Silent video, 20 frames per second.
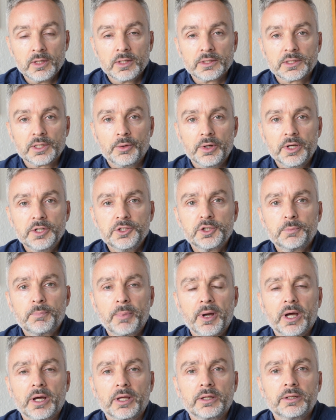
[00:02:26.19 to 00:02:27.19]
So in
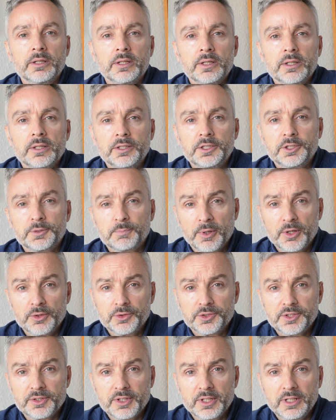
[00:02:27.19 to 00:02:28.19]
Japan, he spoke
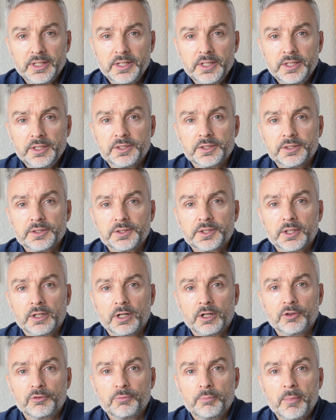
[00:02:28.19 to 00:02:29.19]
to the leaders
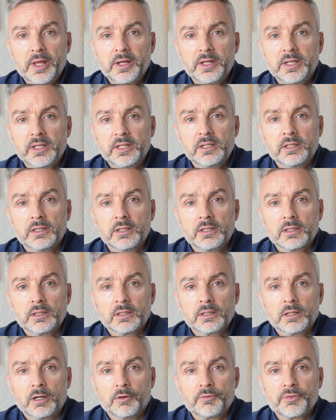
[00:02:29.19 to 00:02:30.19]
of many
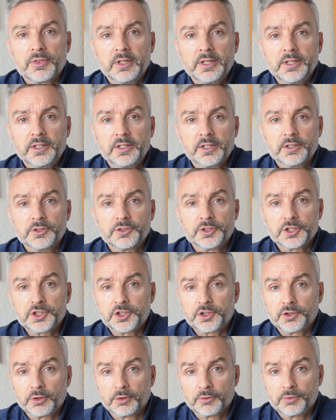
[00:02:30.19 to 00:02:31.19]
of the leading
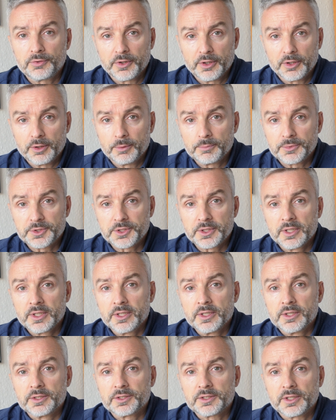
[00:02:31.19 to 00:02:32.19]
industrial firms,
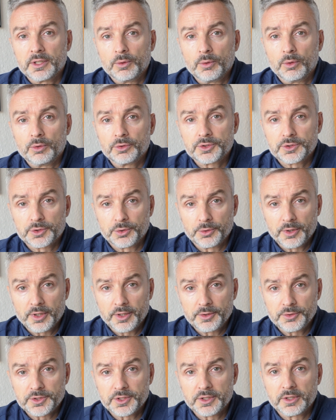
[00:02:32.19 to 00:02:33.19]
so
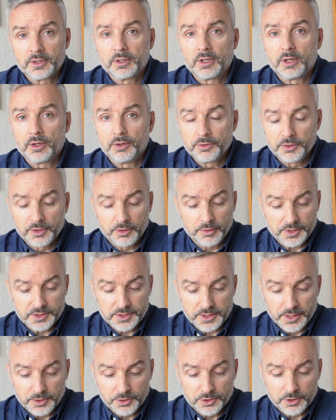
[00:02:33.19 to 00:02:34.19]
Toyota, Honda,
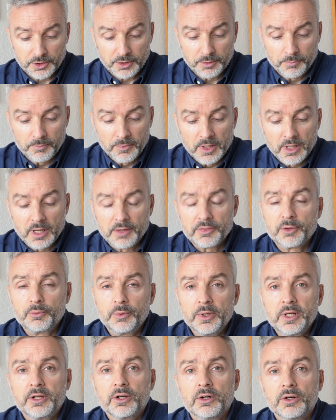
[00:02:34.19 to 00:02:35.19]
etc. They
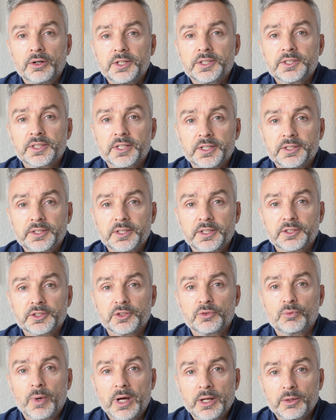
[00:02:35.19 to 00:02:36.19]
really got his ideas
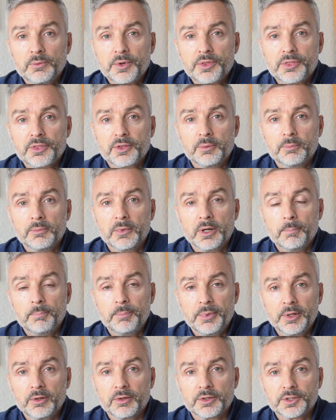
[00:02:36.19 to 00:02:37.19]
and ran with them and
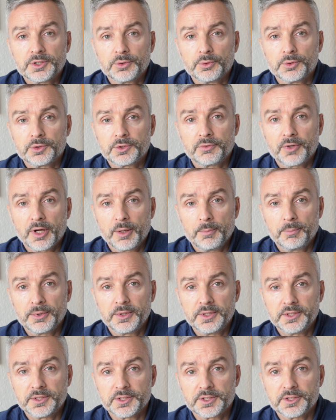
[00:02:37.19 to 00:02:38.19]
built the sort of
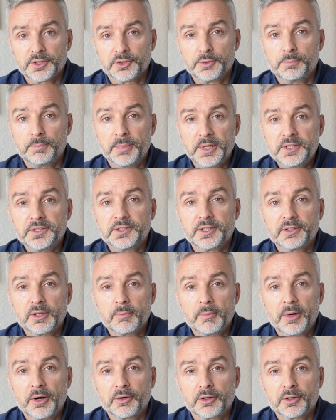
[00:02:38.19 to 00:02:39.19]
companies that started beating the
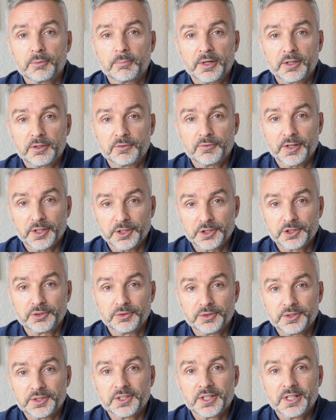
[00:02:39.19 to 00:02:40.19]
American
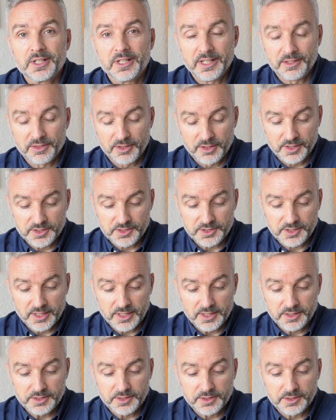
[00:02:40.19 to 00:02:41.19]
manufacturers in the
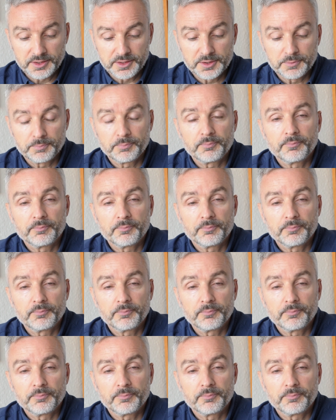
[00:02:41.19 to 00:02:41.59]
1980s.